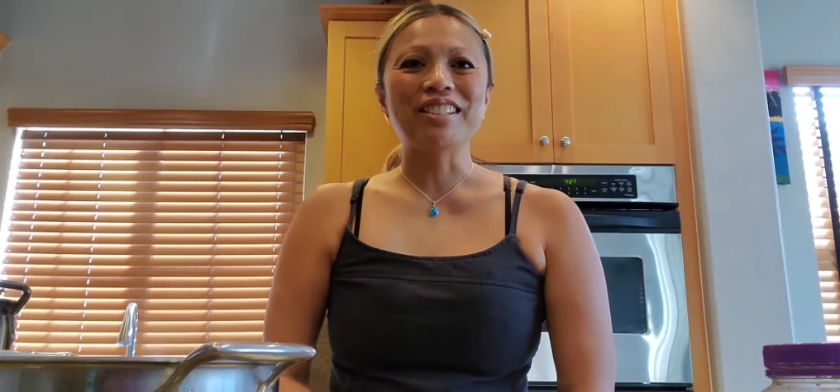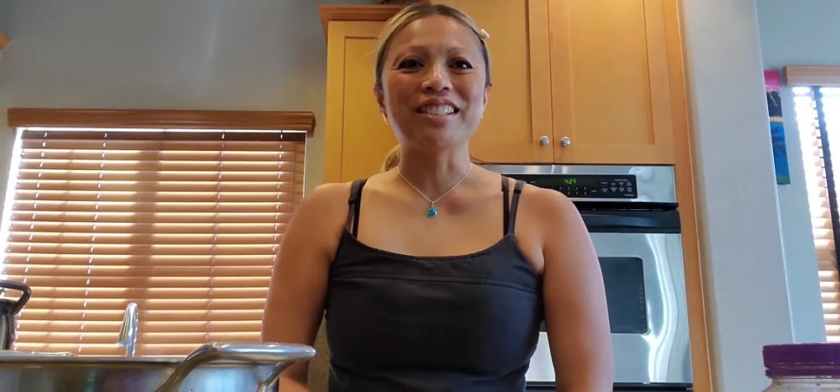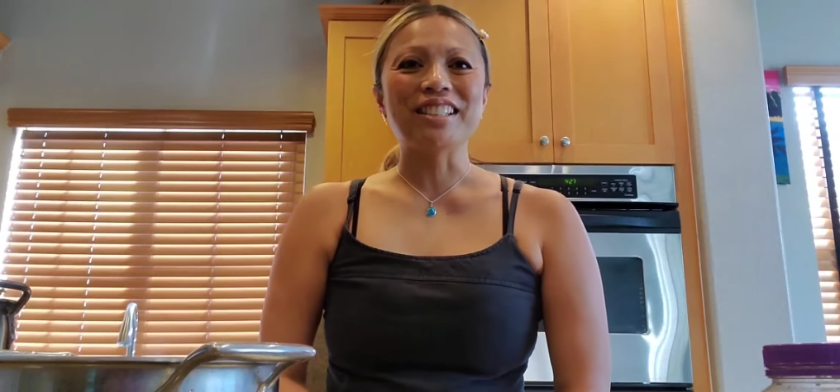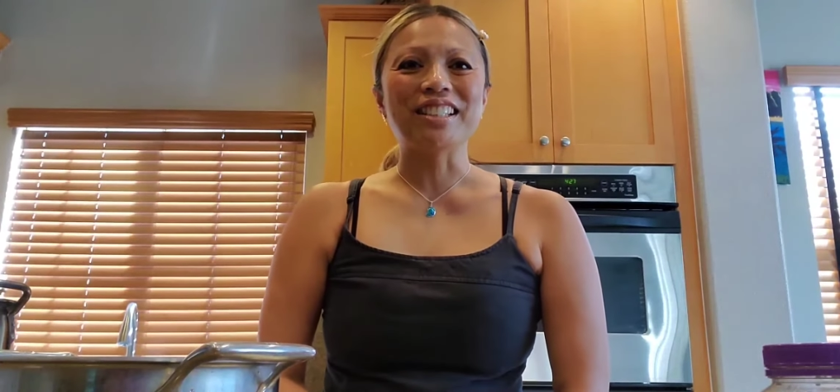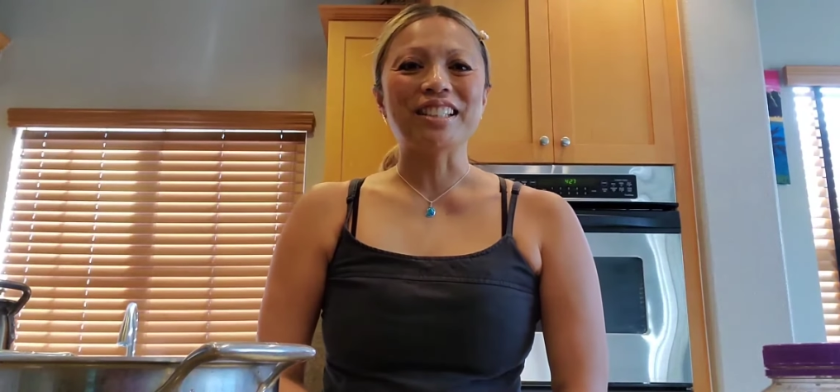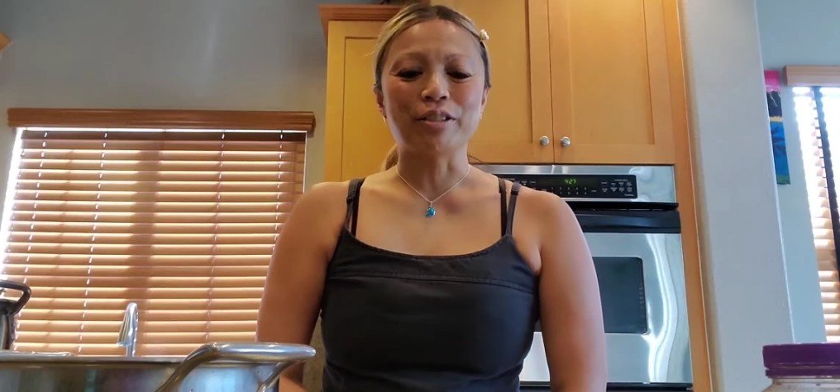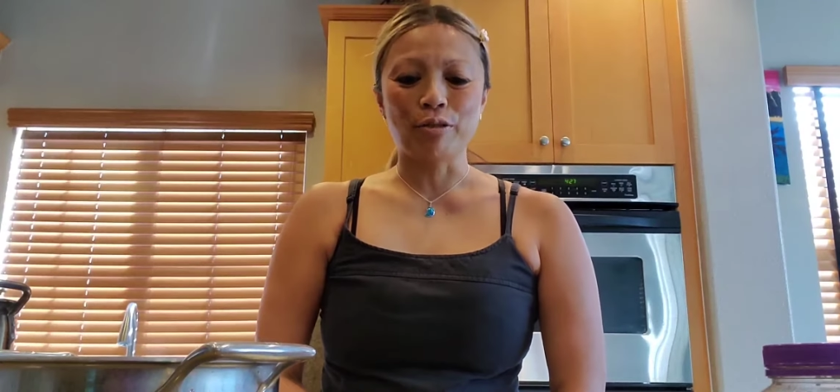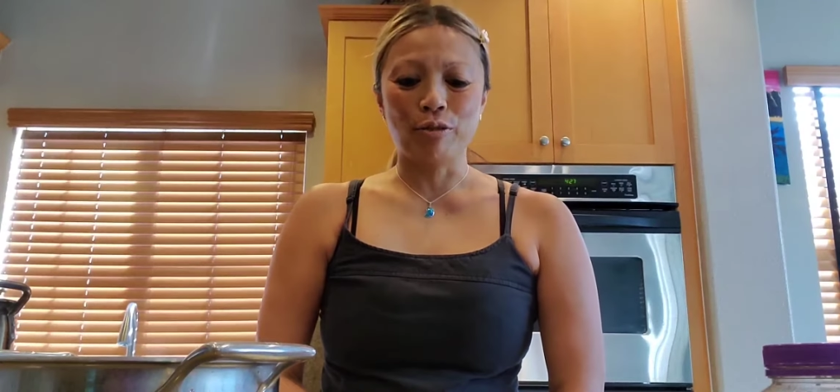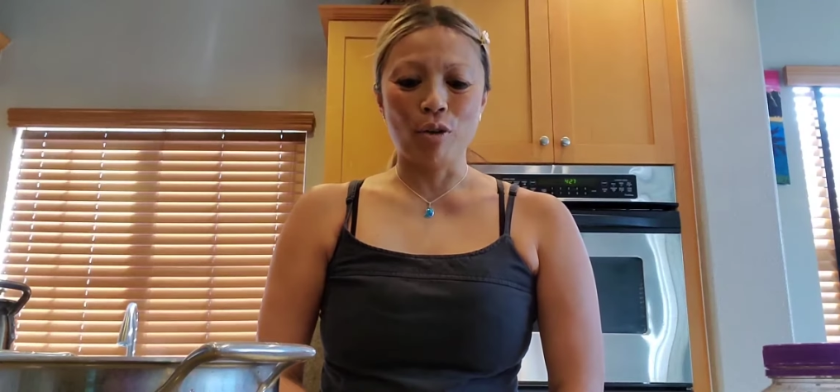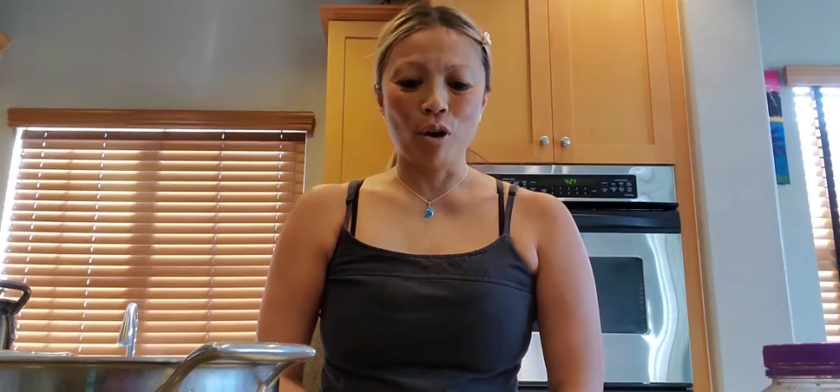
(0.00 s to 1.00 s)
is
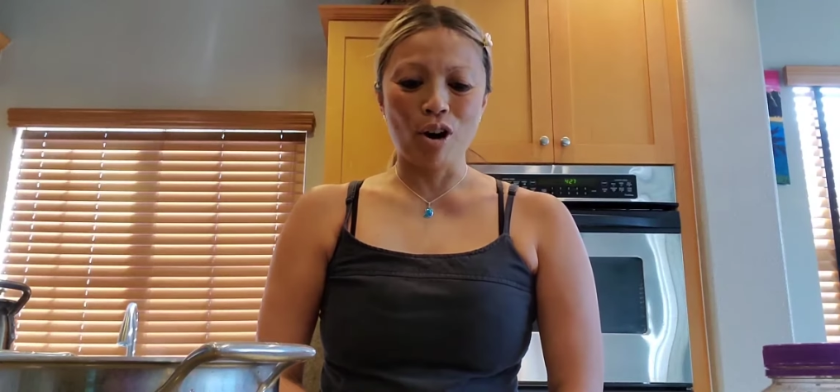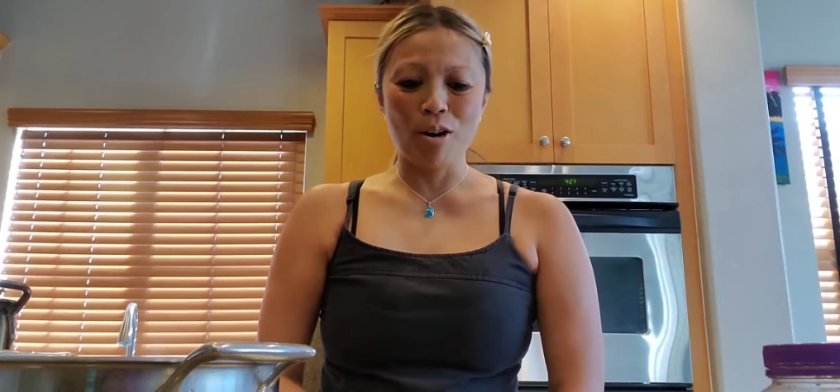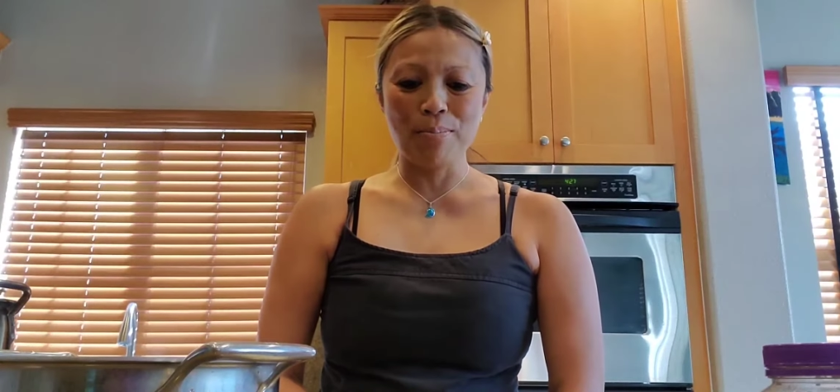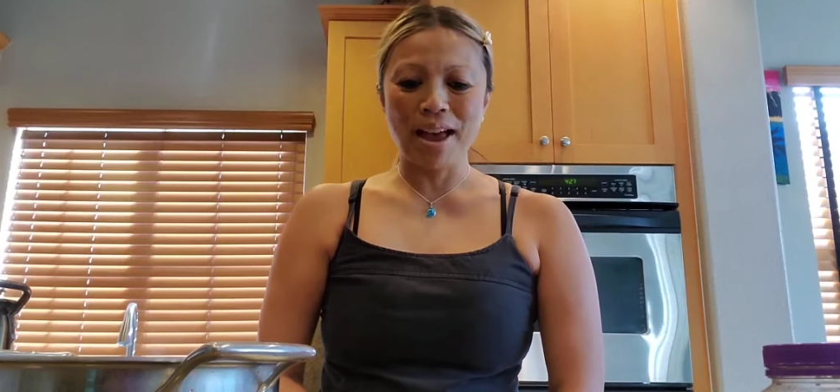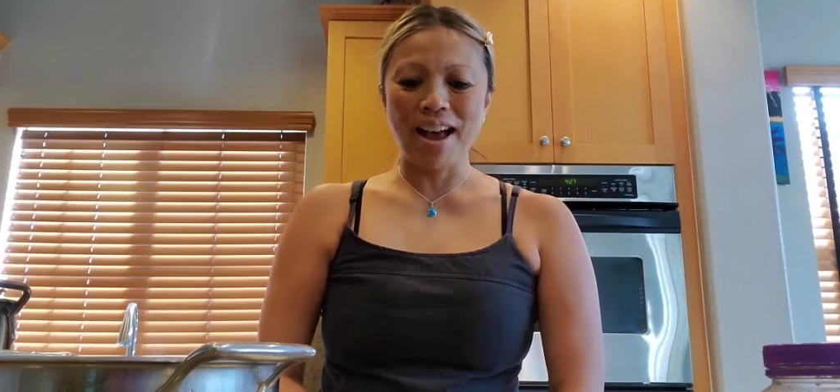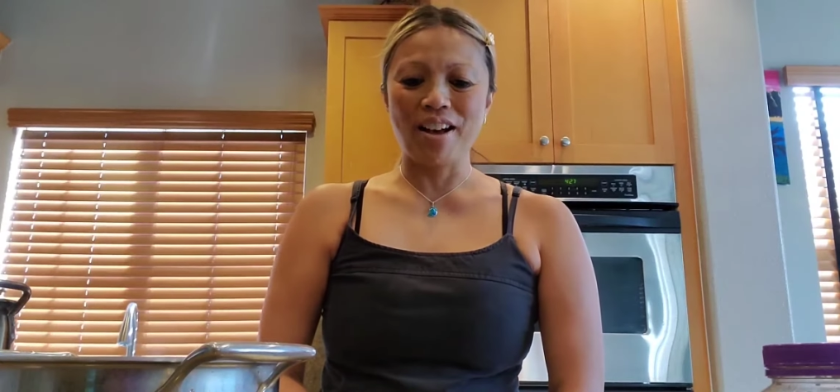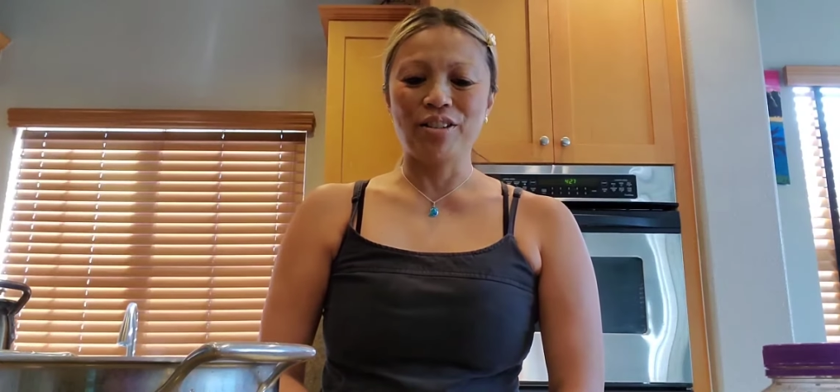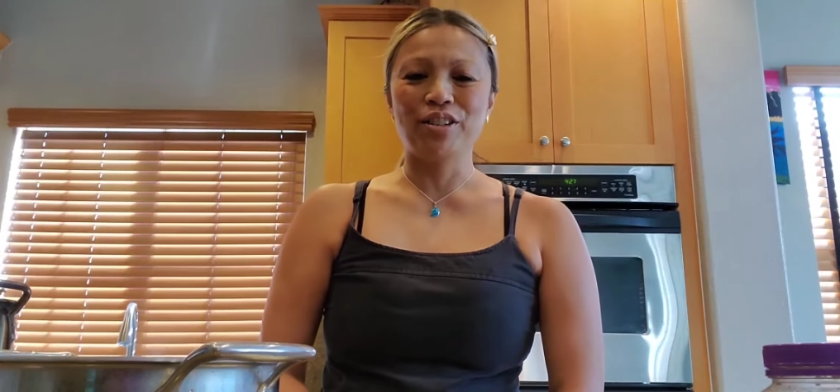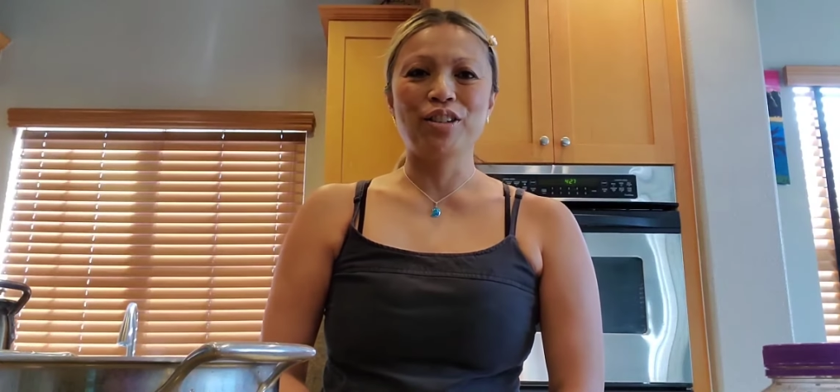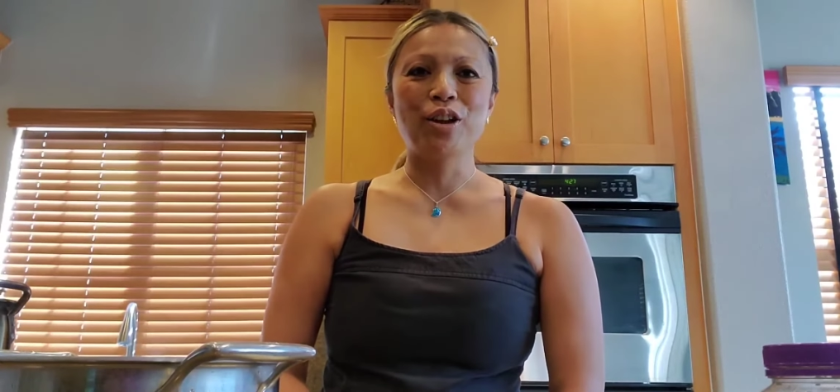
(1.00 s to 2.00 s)
4 pounds